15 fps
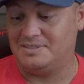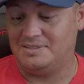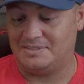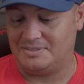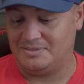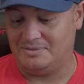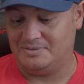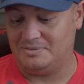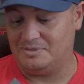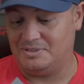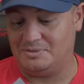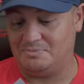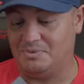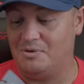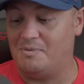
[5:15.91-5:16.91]

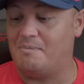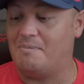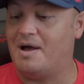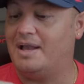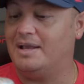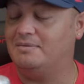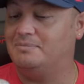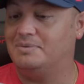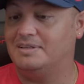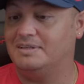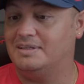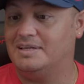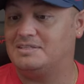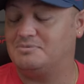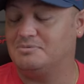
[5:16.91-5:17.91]
just blow my mind, but
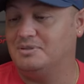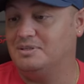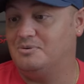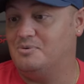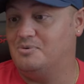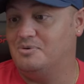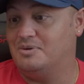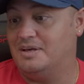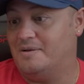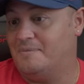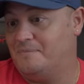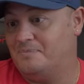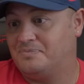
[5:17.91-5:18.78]
that's really cool that